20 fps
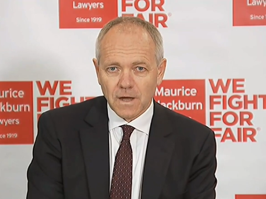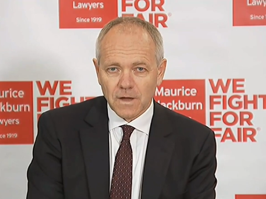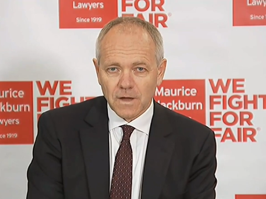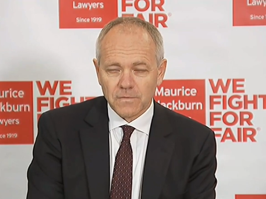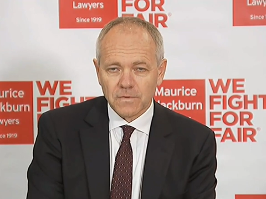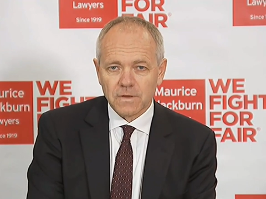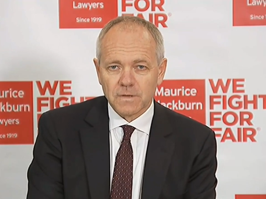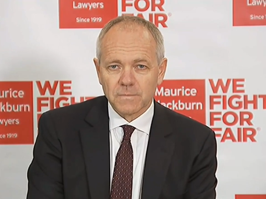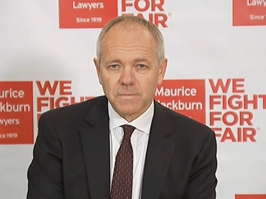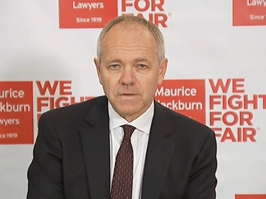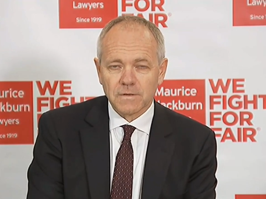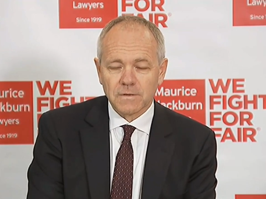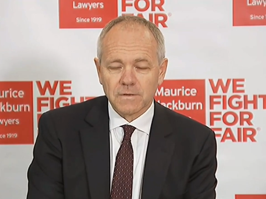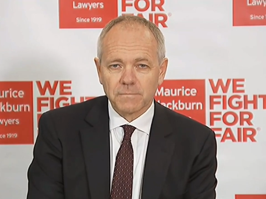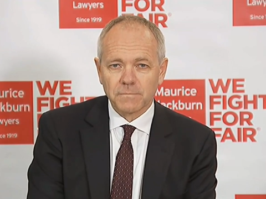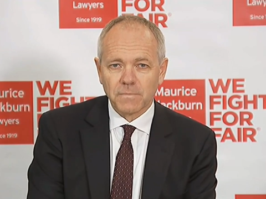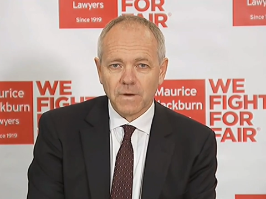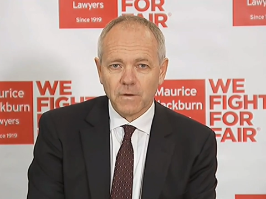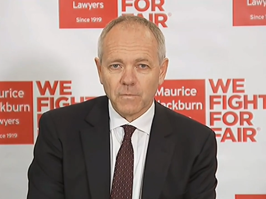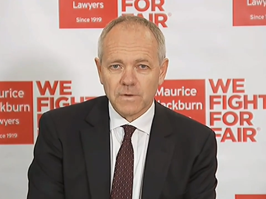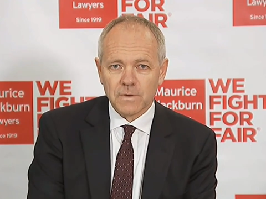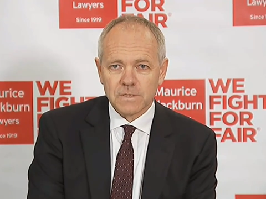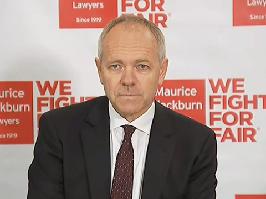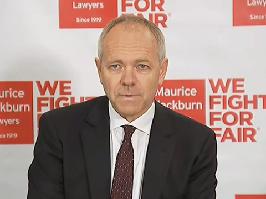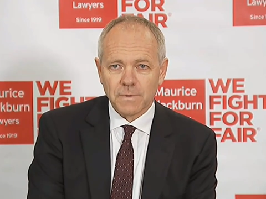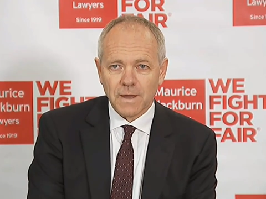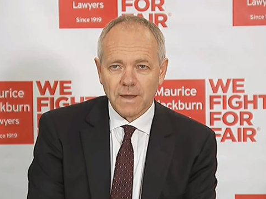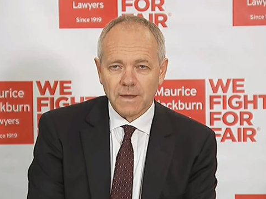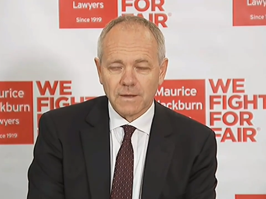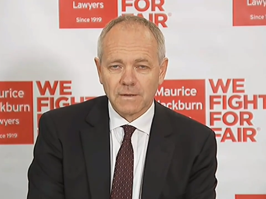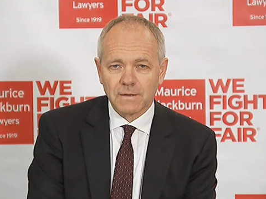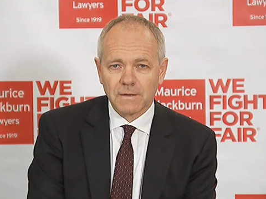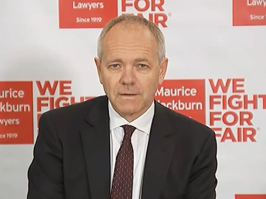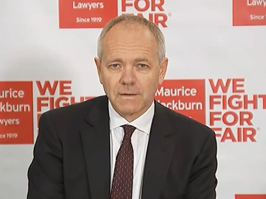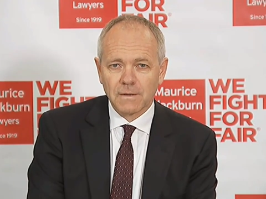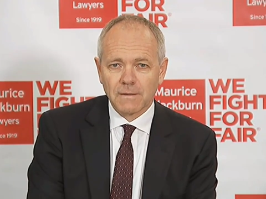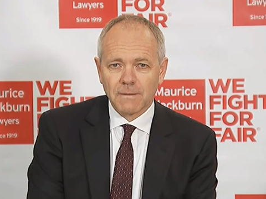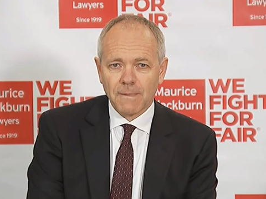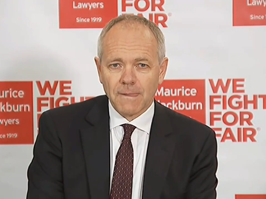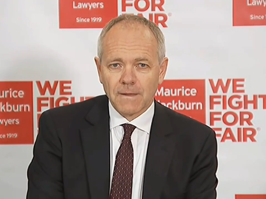overcommitted by Westpac
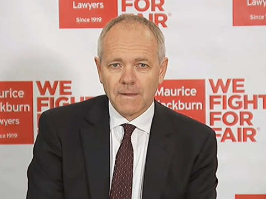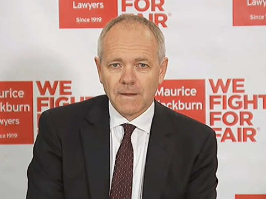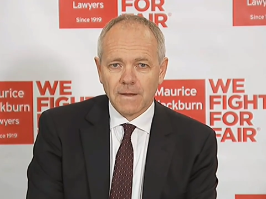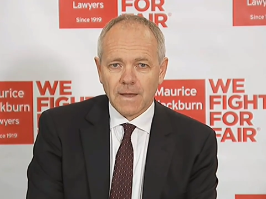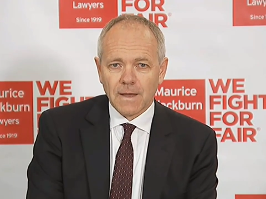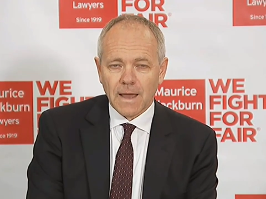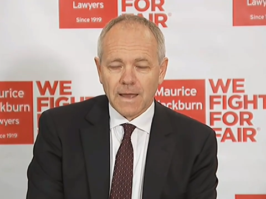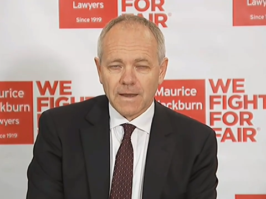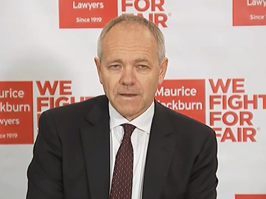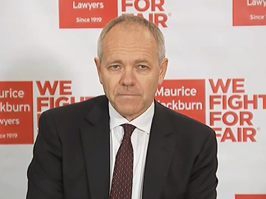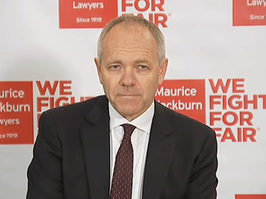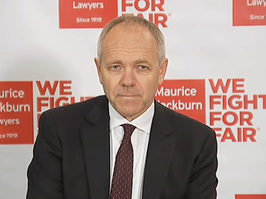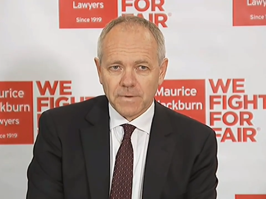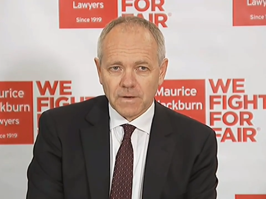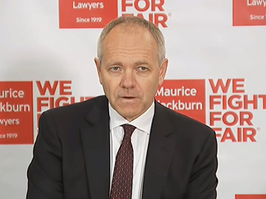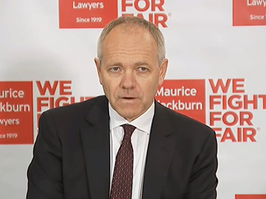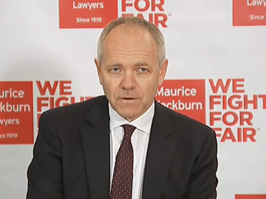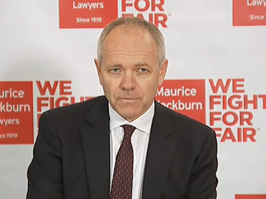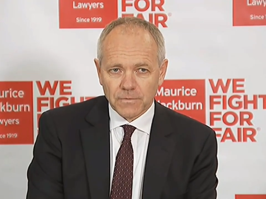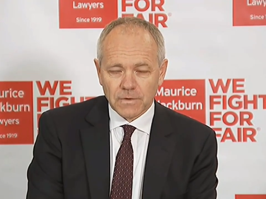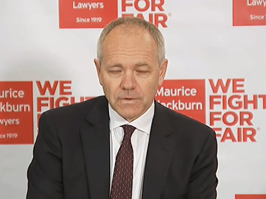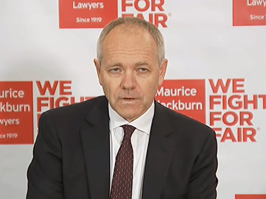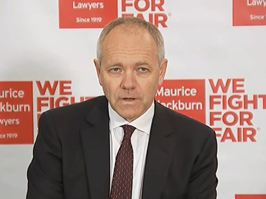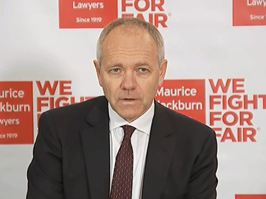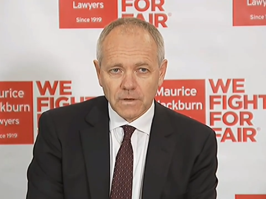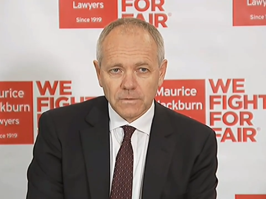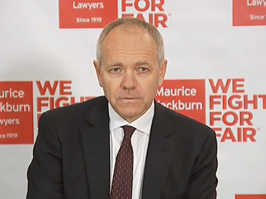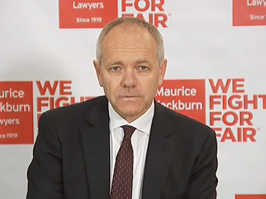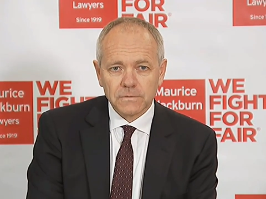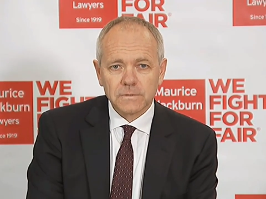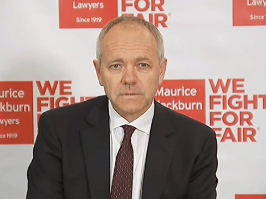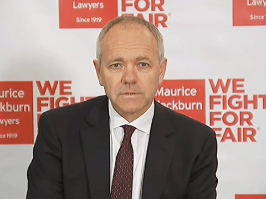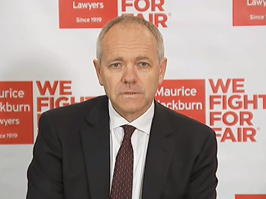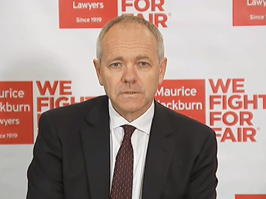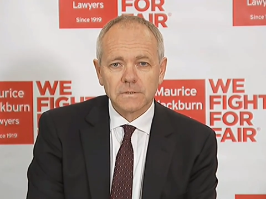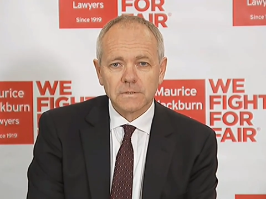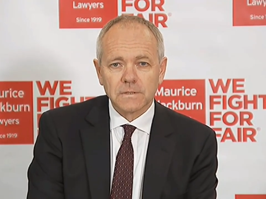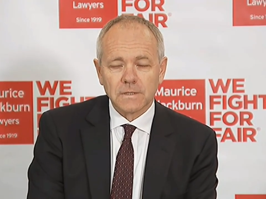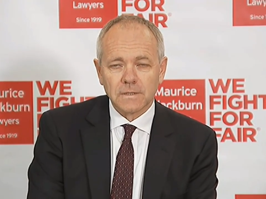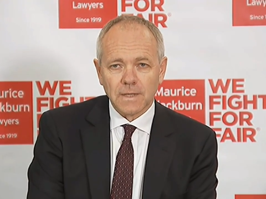and have been offered
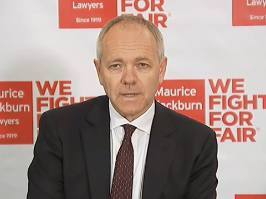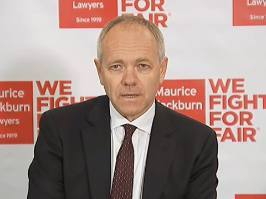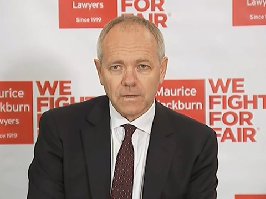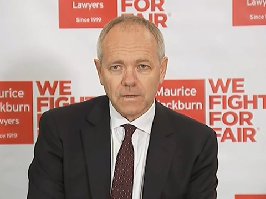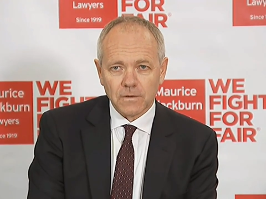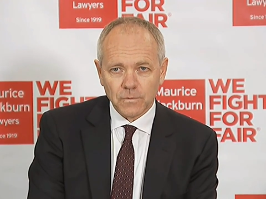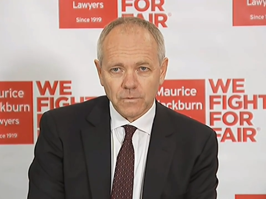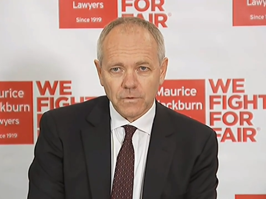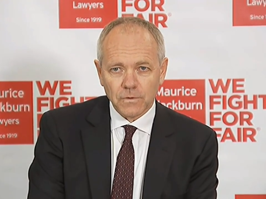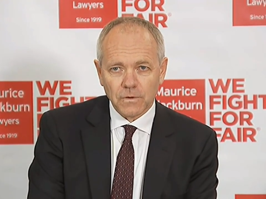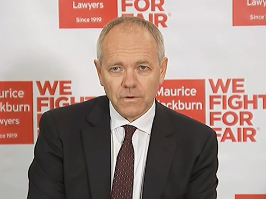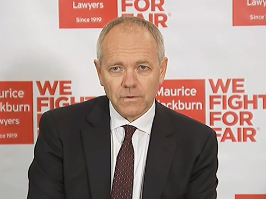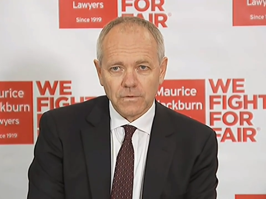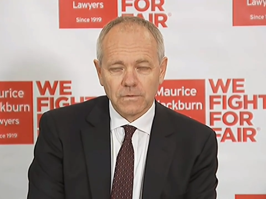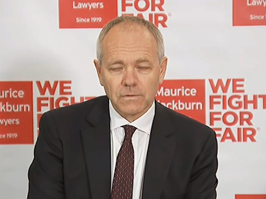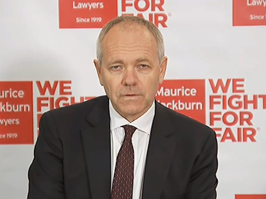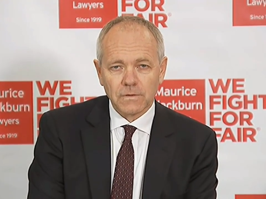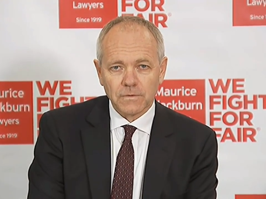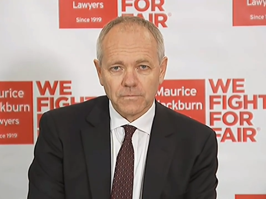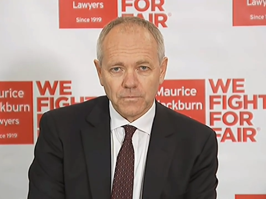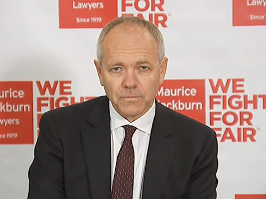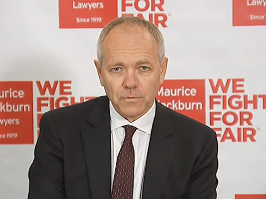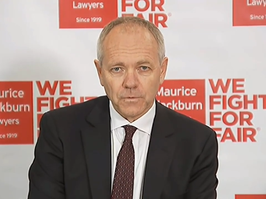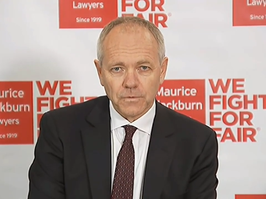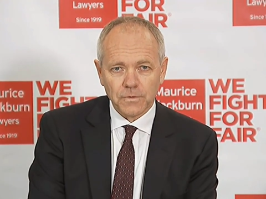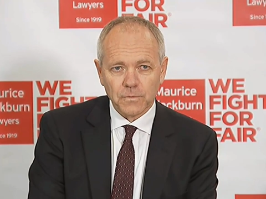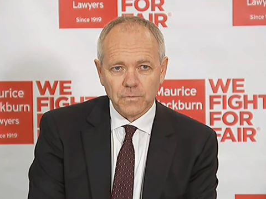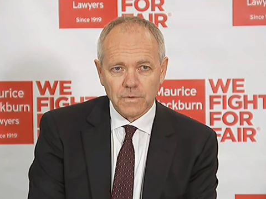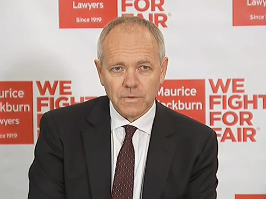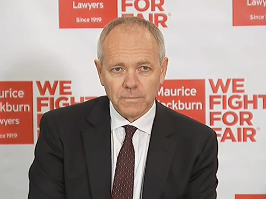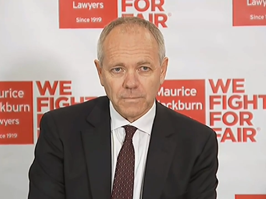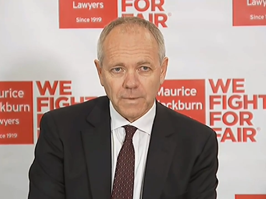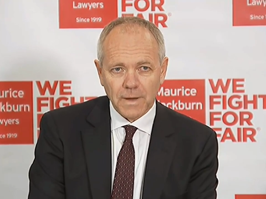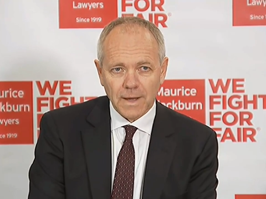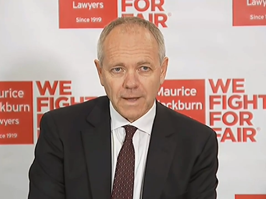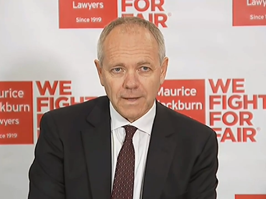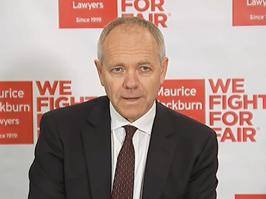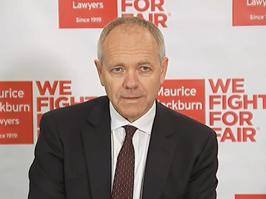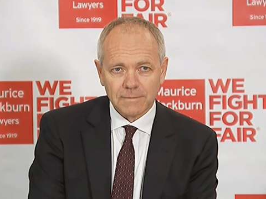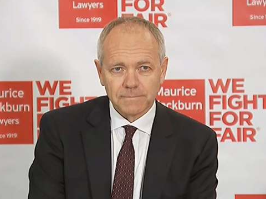loans that they could not afford to
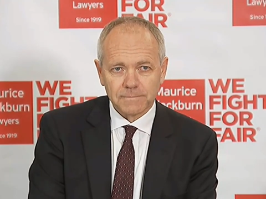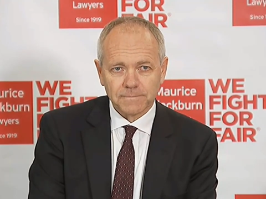repay.